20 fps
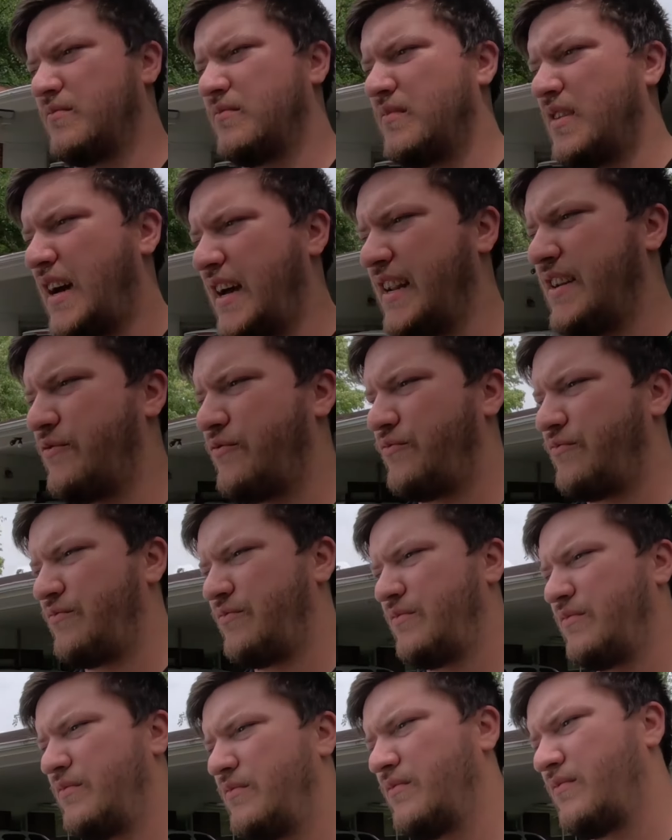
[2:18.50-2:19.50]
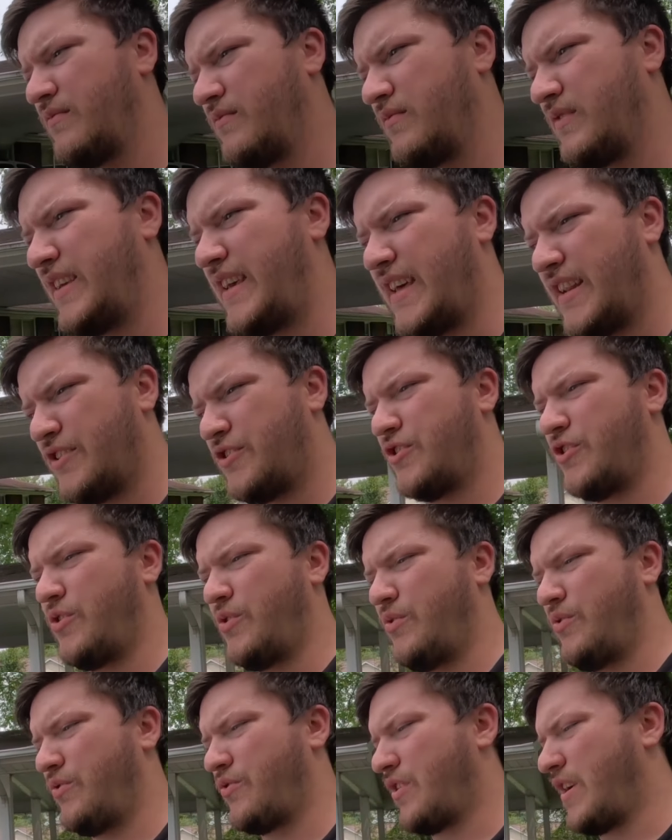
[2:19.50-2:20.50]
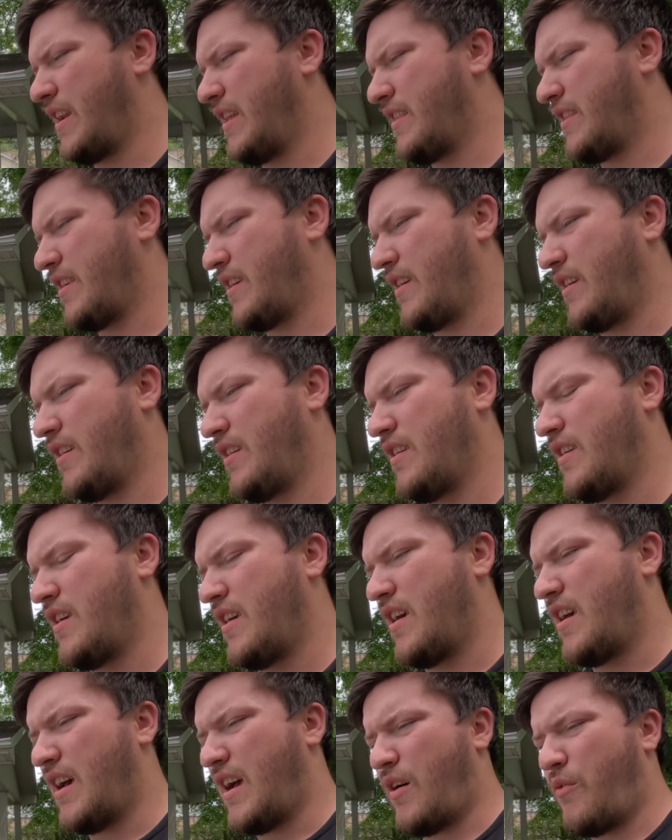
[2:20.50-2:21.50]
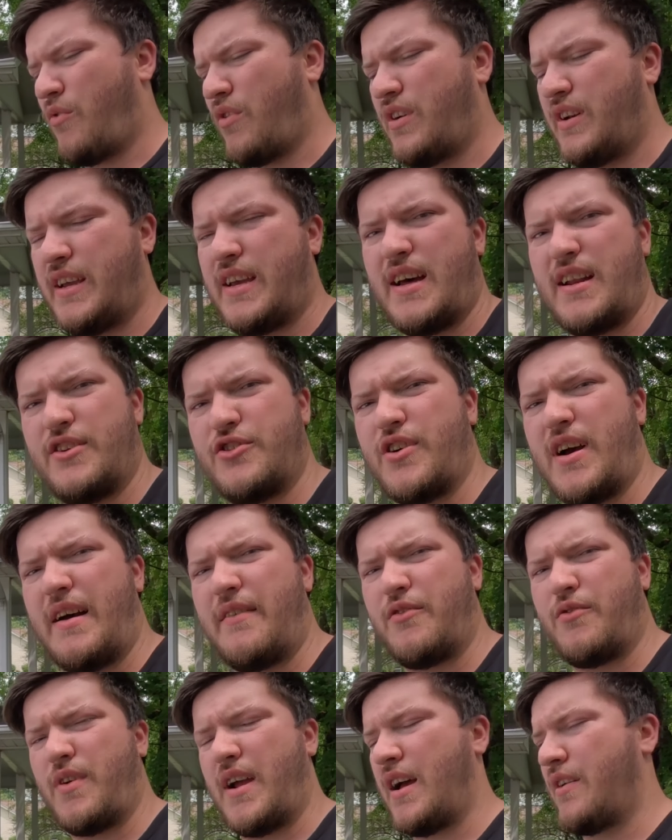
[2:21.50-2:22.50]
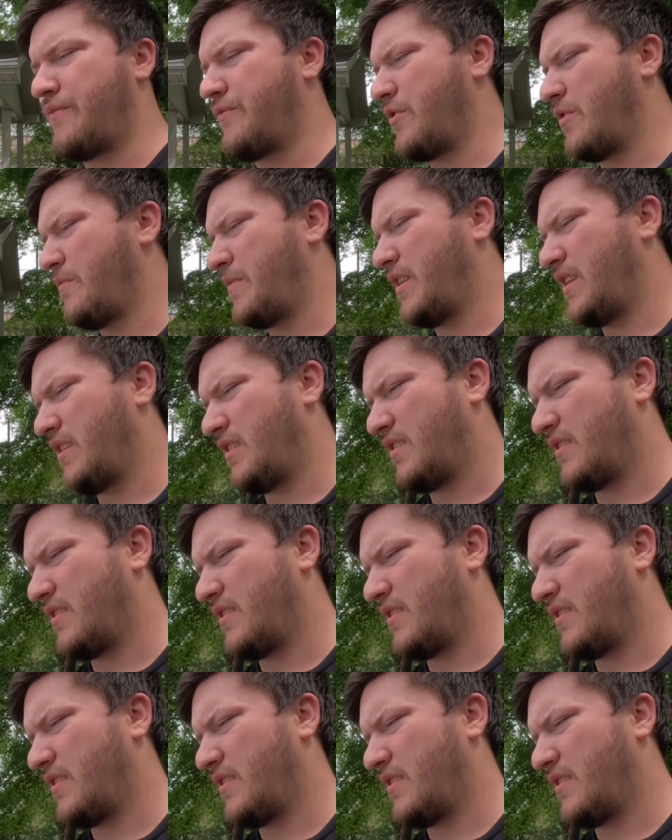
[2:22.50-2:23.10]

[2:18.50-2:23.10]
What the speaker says: I didn't get a tune or anything. I wanted to kind of drive it around for a minute